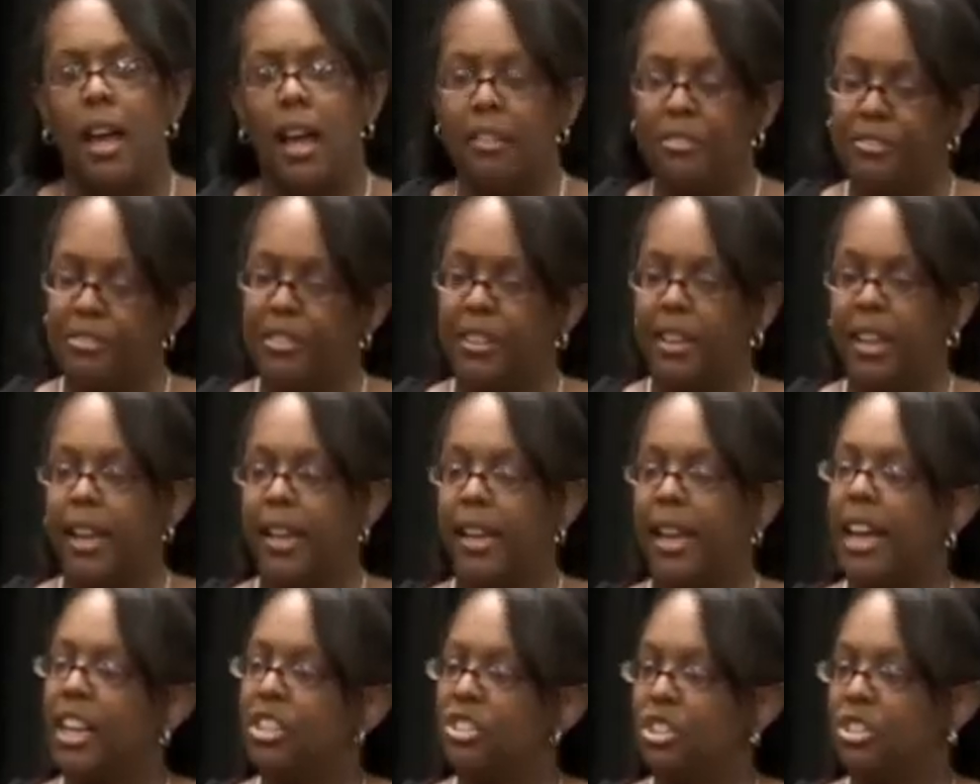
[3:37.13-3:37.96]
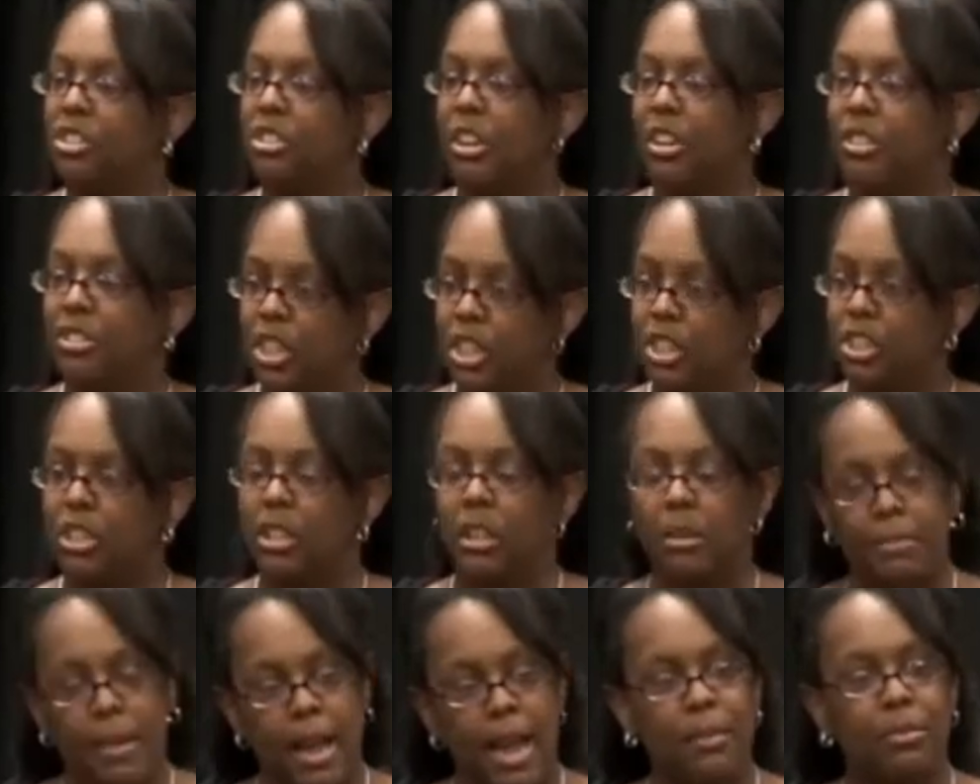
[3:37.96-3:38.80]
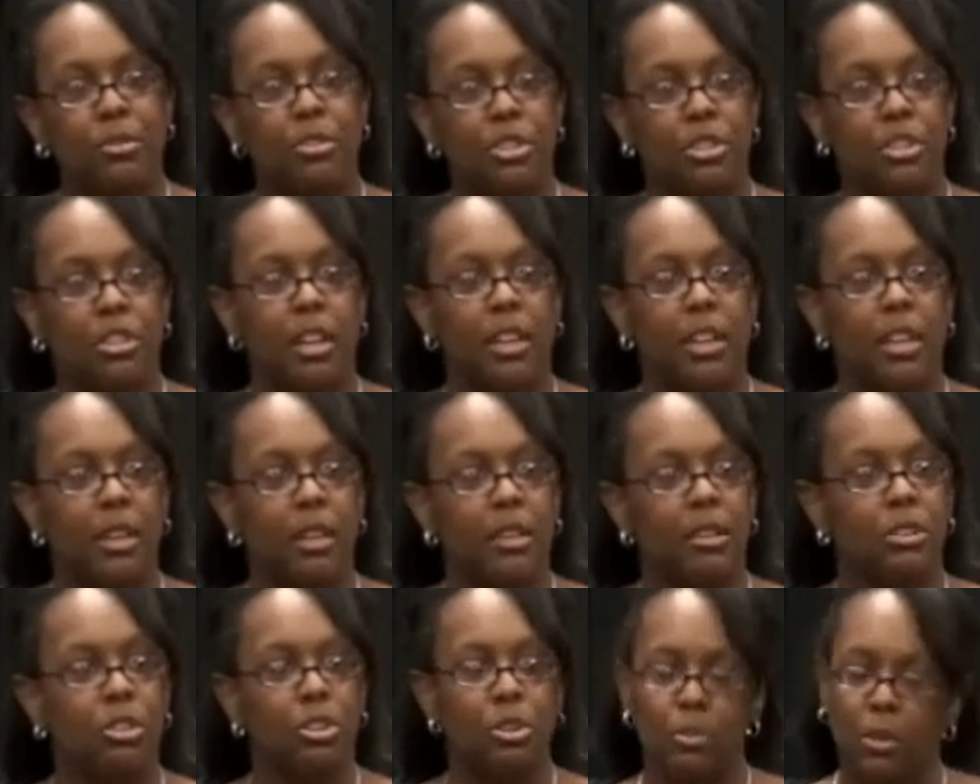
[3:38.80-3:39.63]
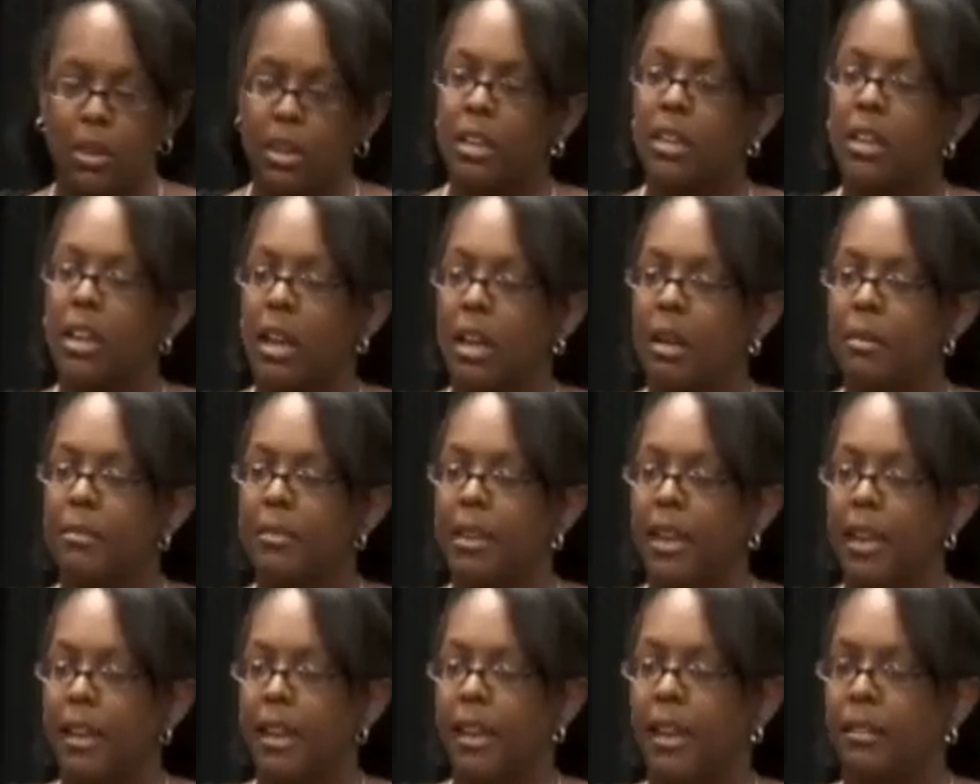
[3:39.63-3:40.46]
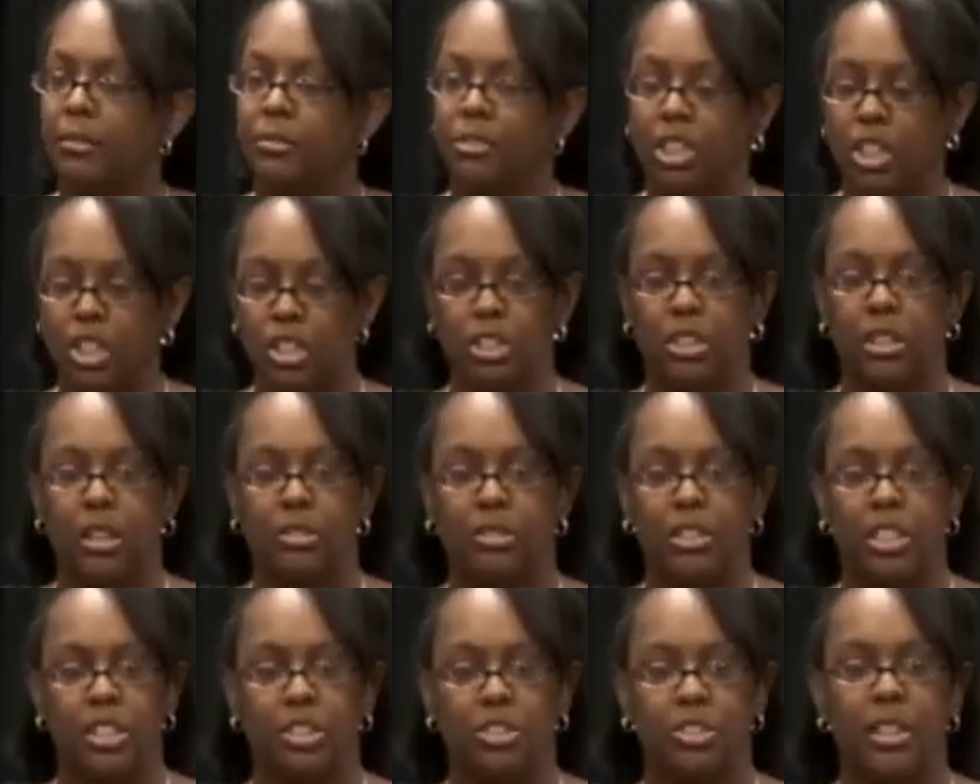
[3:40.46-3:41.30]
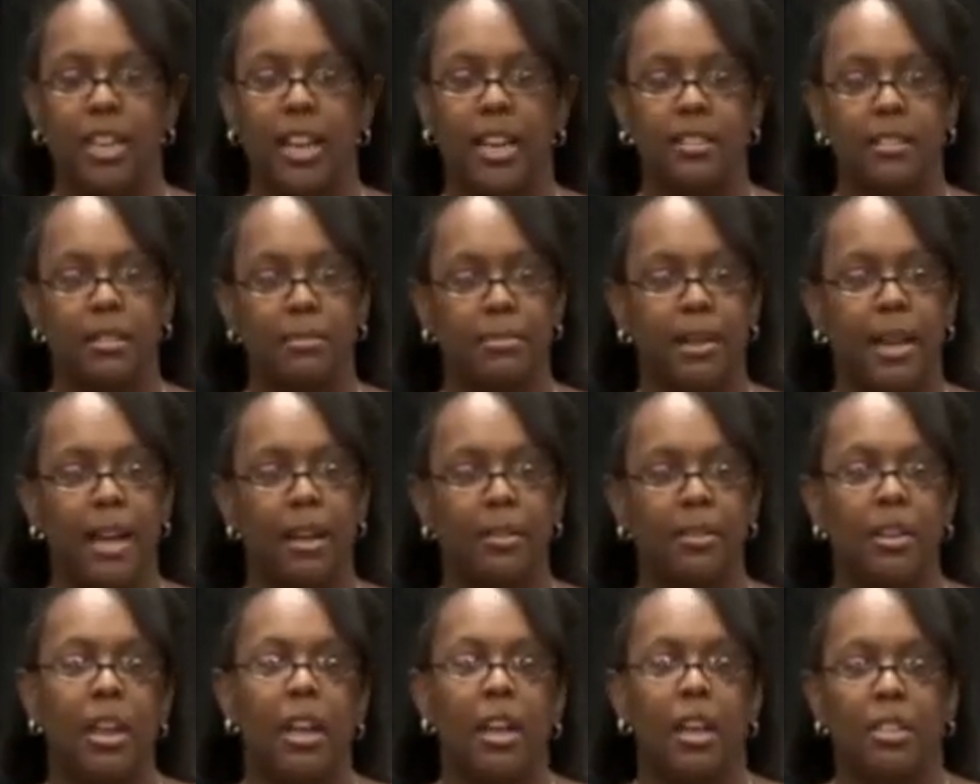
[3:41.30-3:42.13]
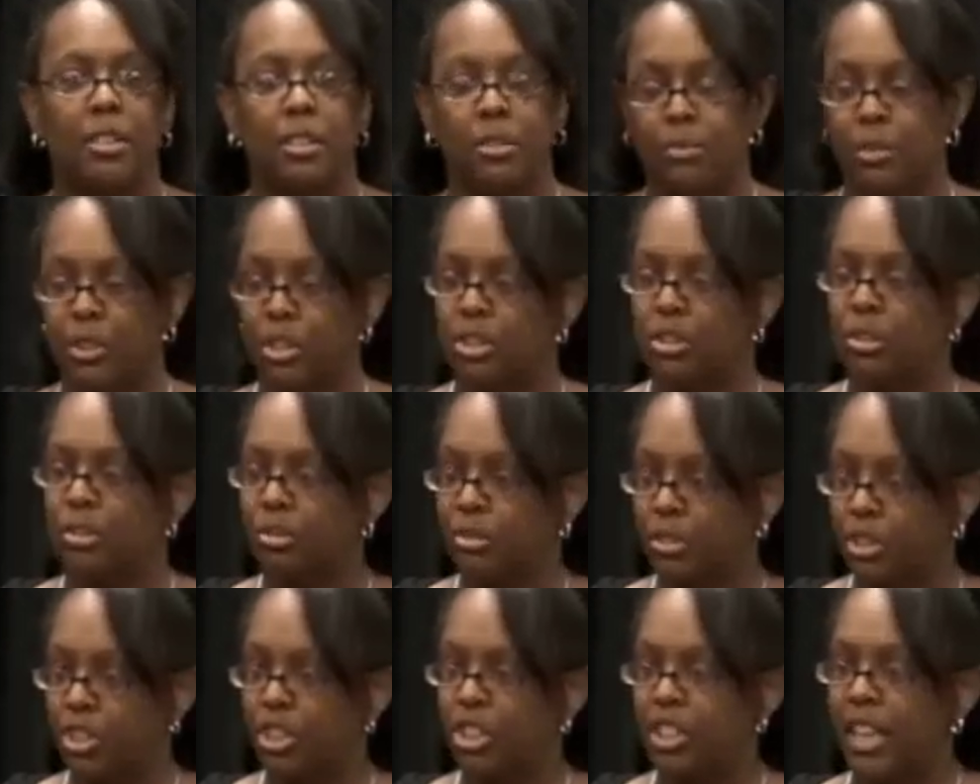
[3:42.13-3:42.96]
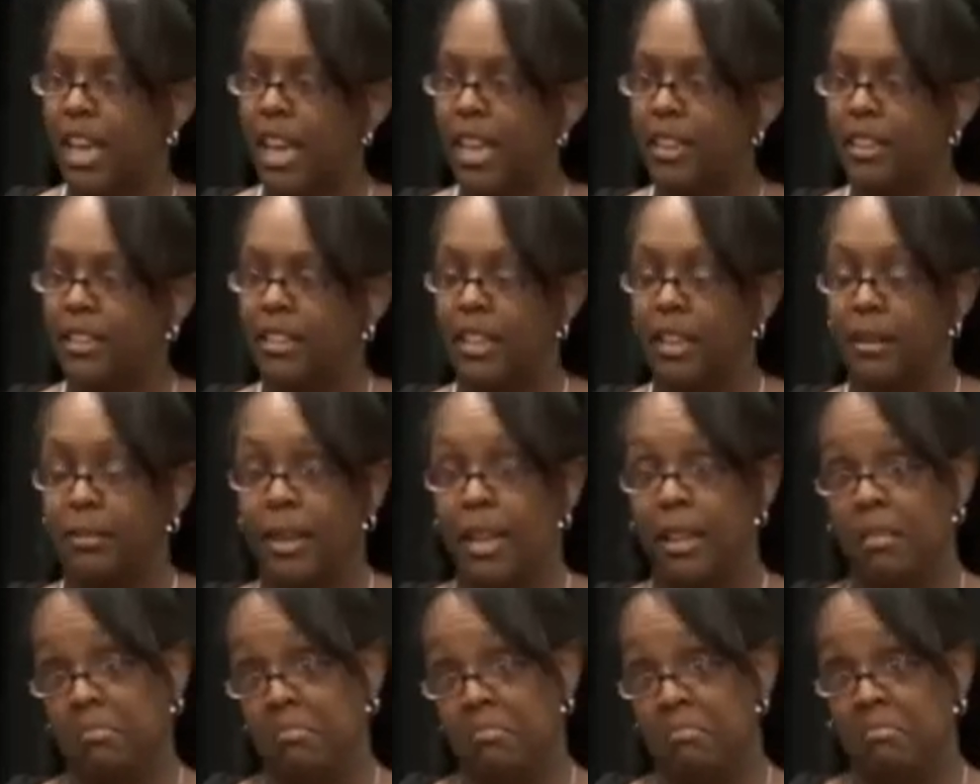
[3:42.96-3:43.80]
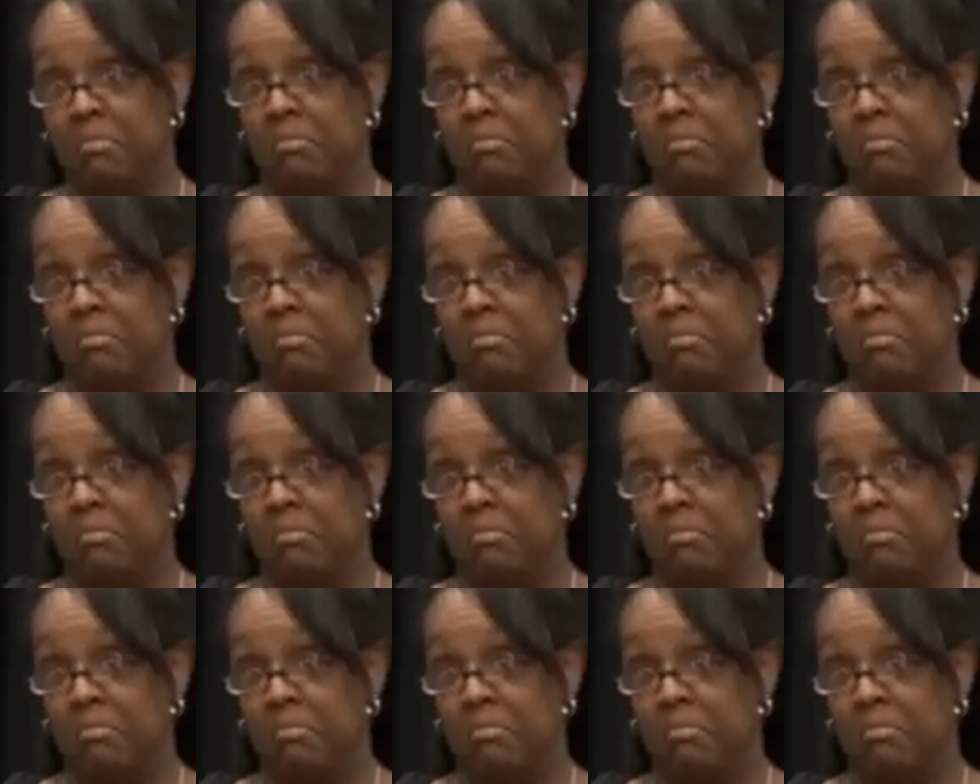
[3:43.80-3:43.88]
I feel like I should start teaching a Bible study. You want to come and I'll teach you guys about the original Christianity. And I'm like,